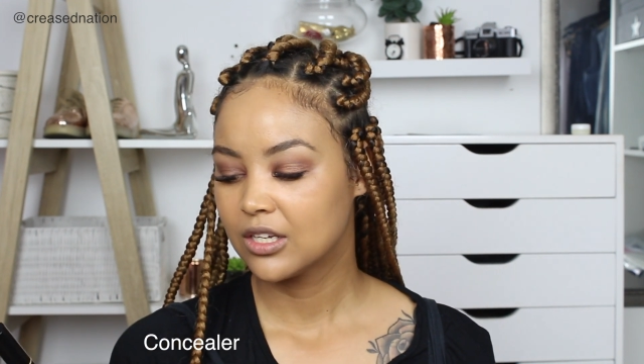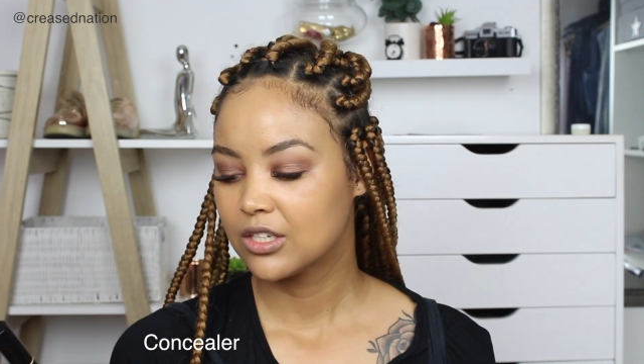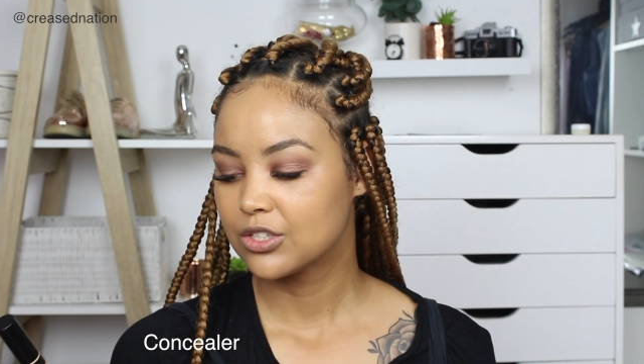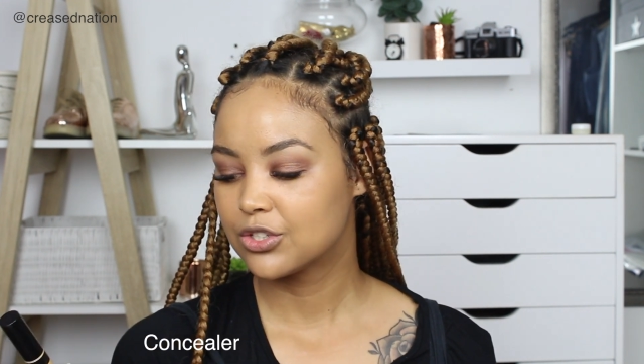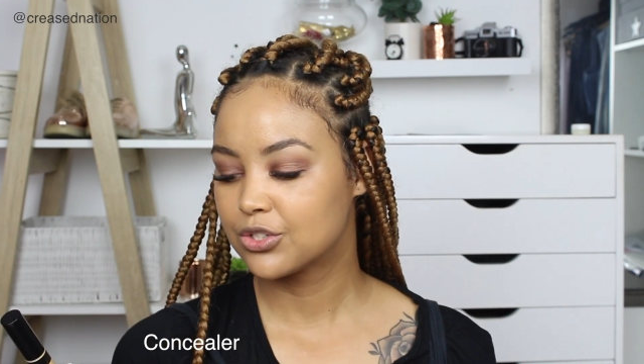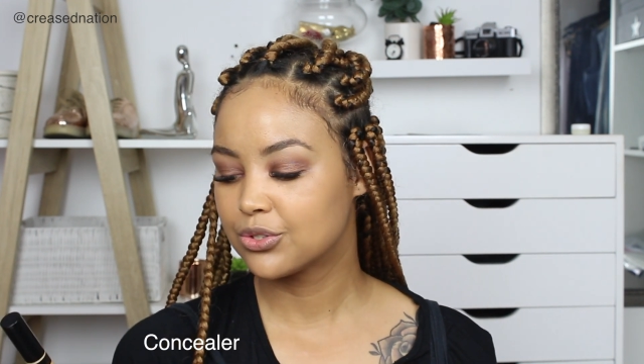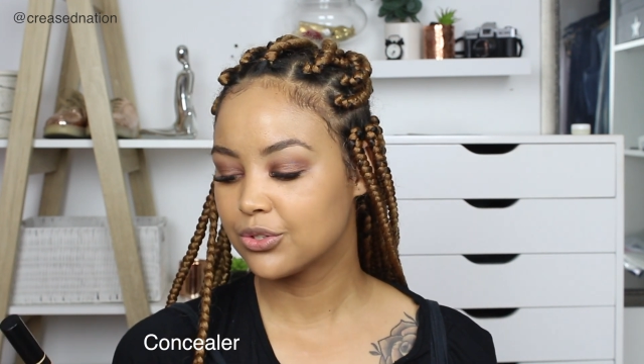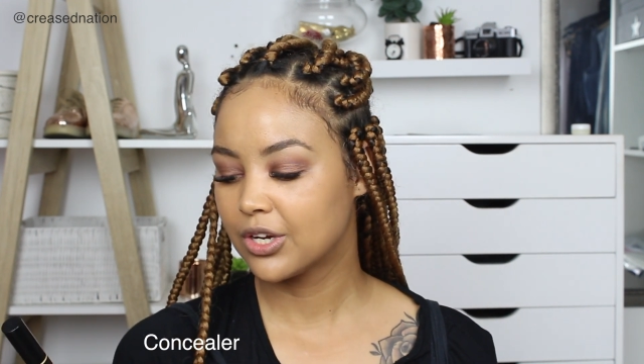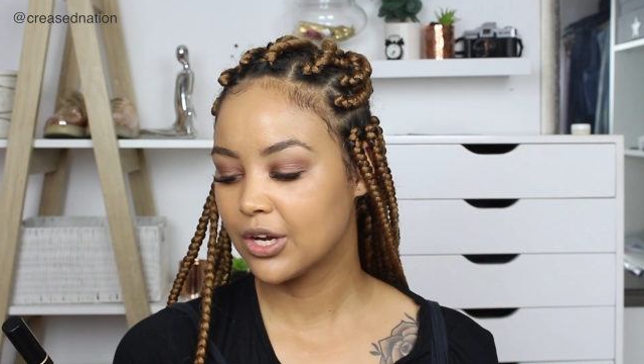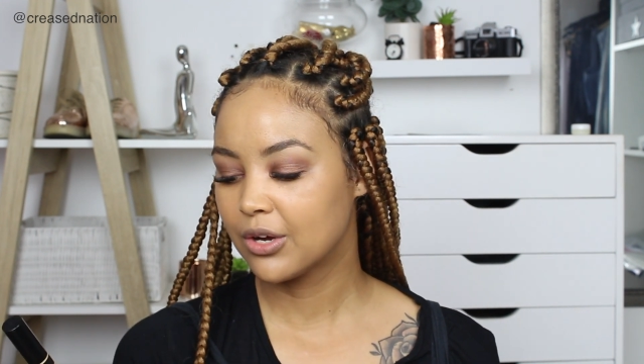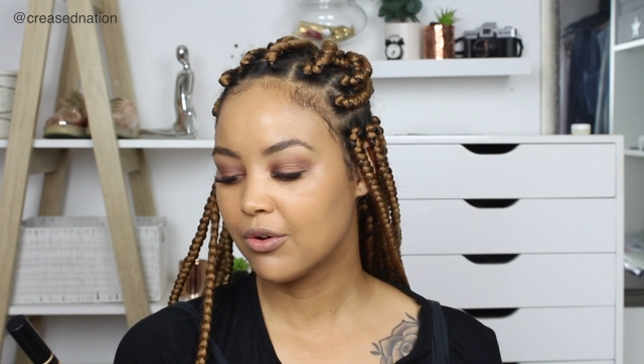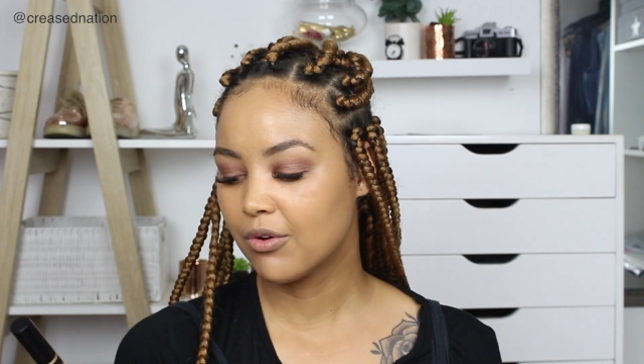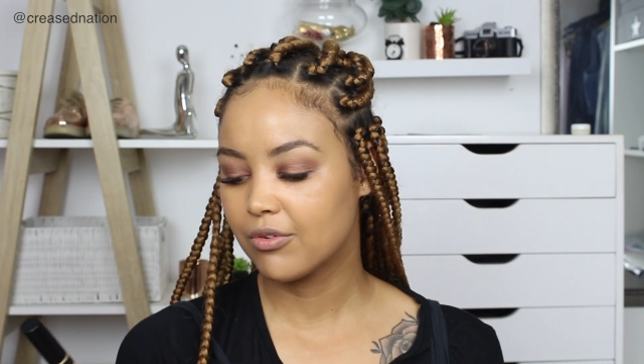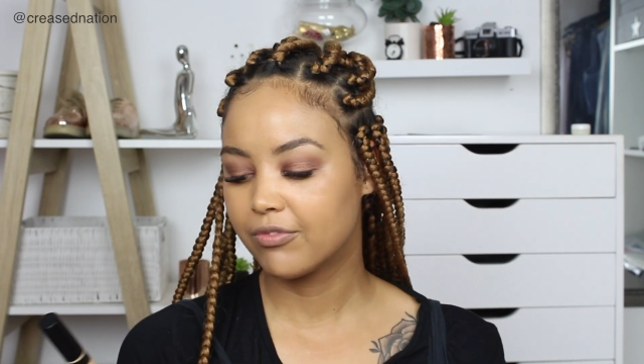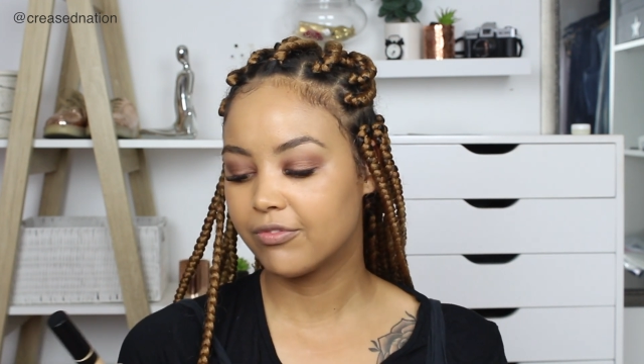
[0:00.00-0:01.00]

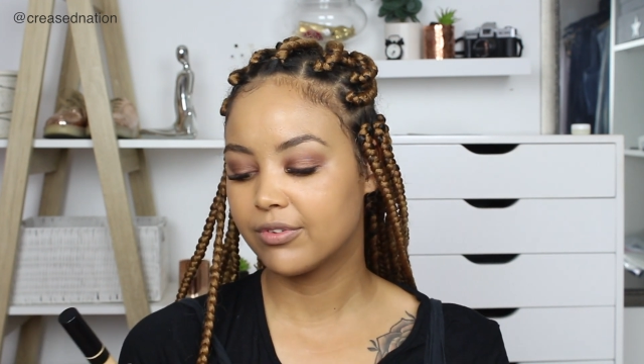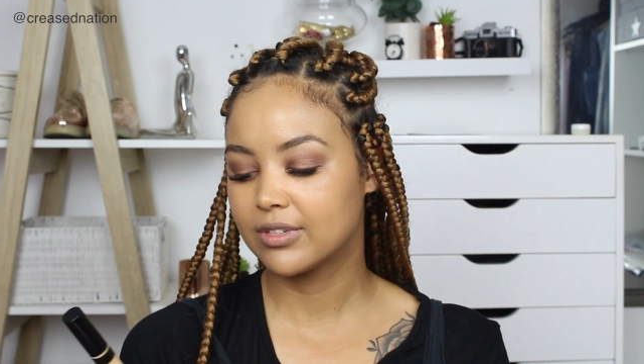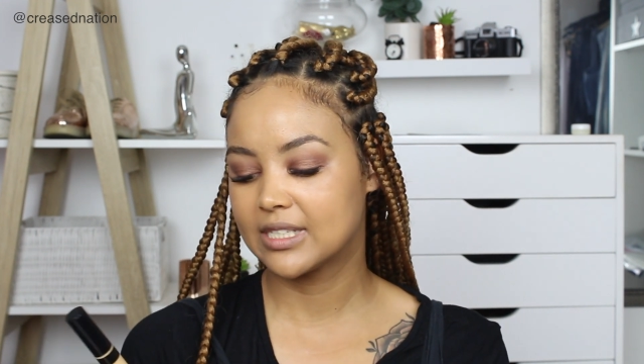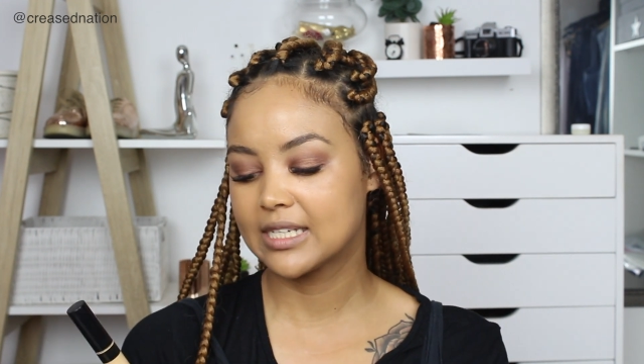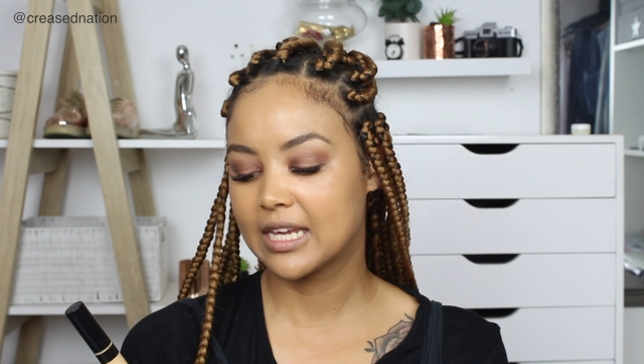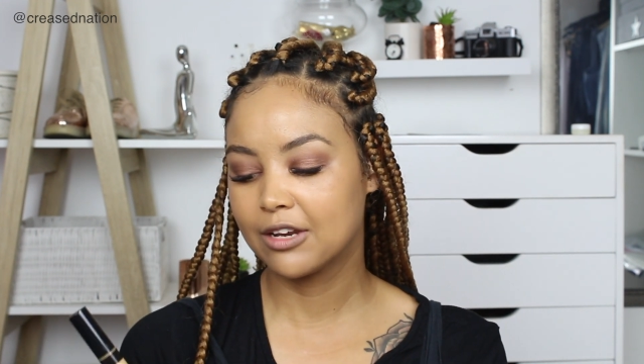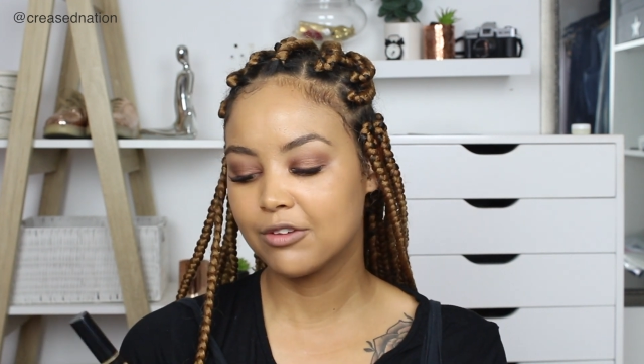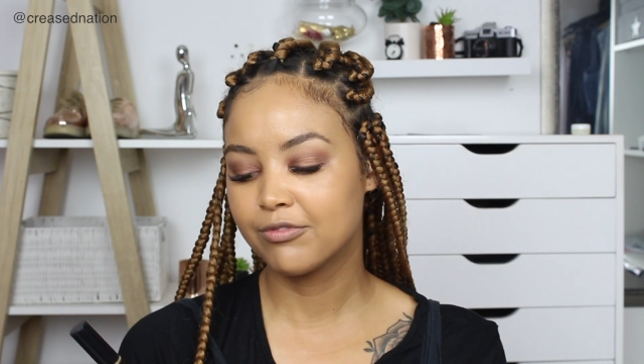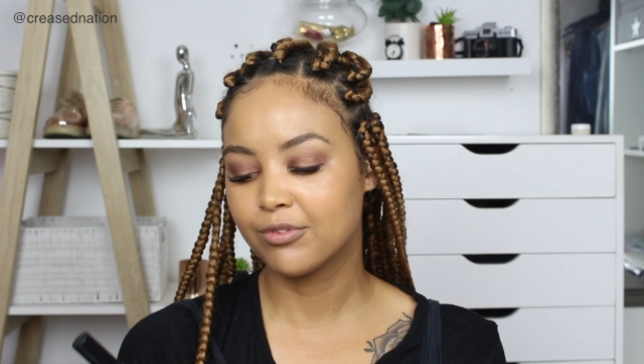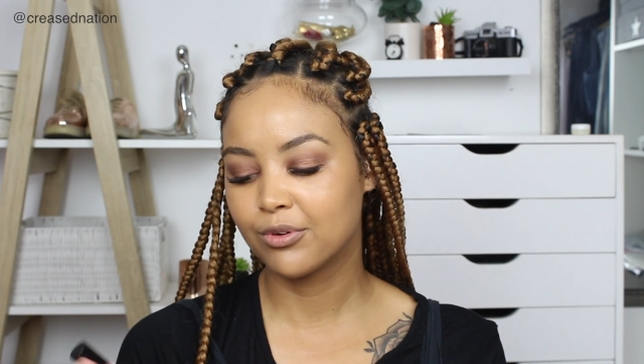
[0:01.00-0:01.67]
Studio Skin